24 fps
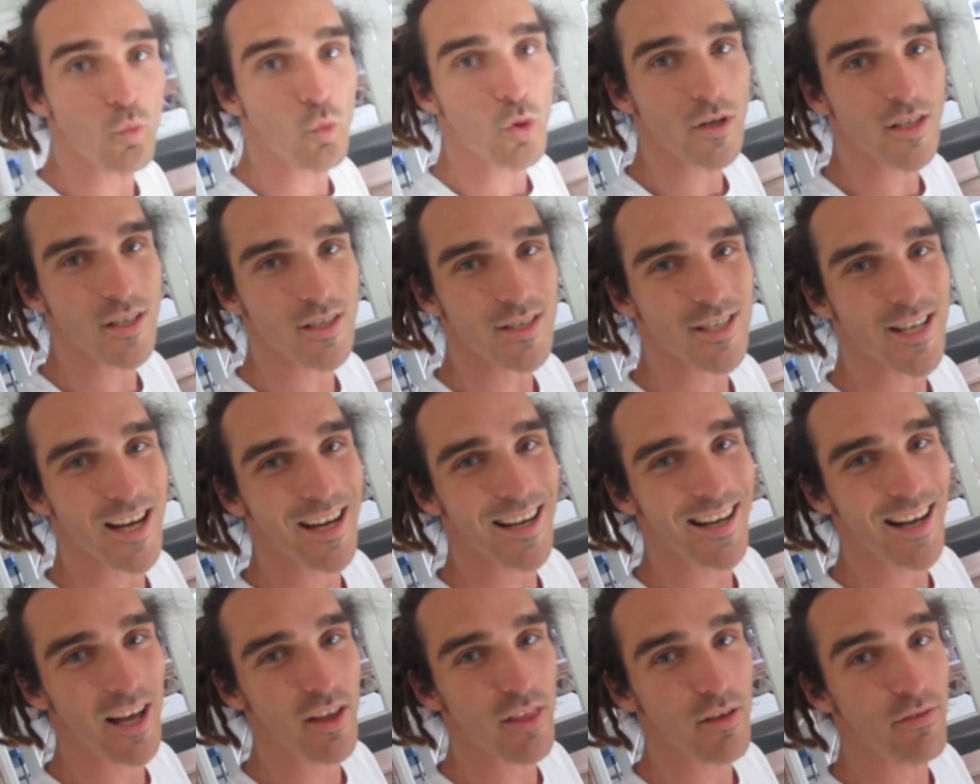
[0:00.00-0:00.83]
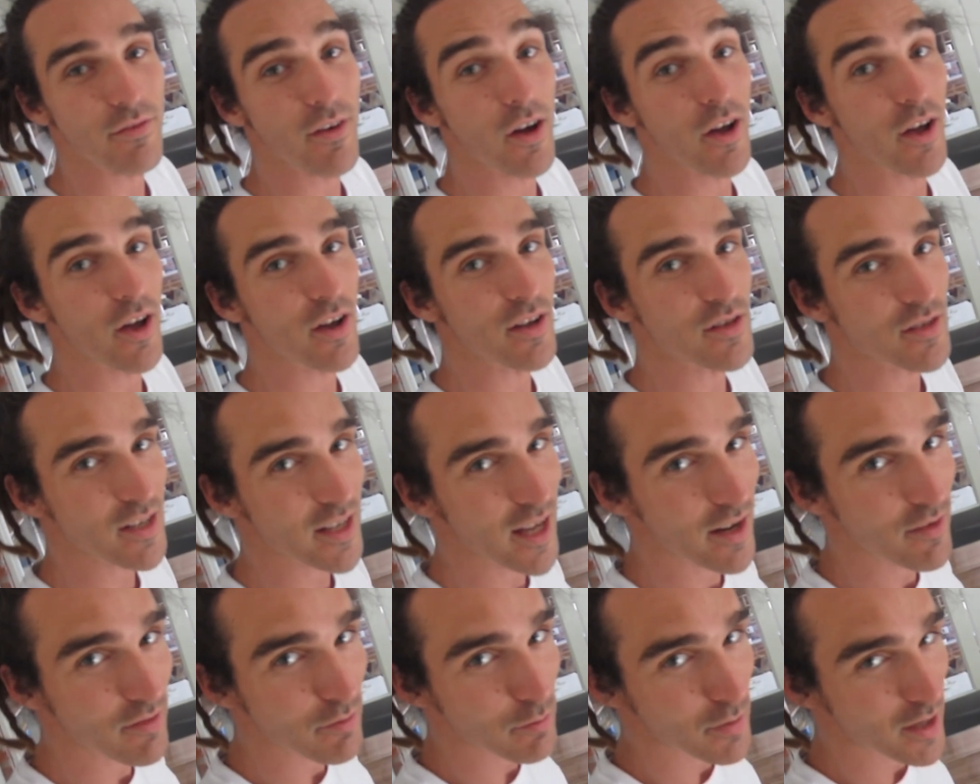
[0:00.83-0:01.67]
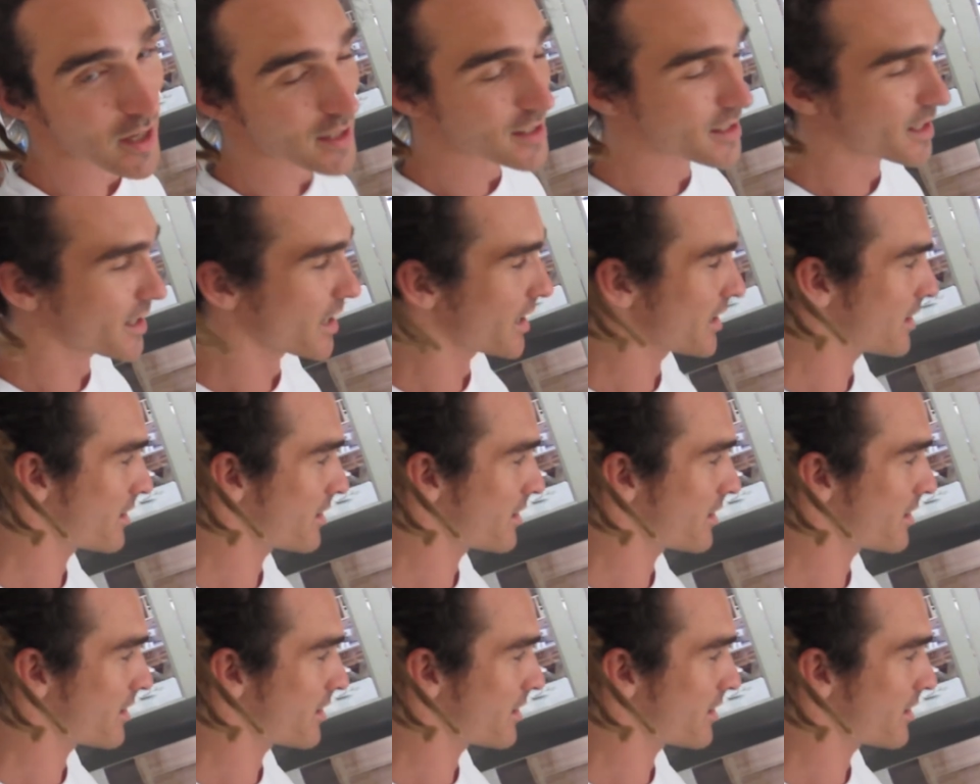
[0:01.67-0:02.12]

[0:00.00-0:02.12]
We just checked out the photos again from yesterday.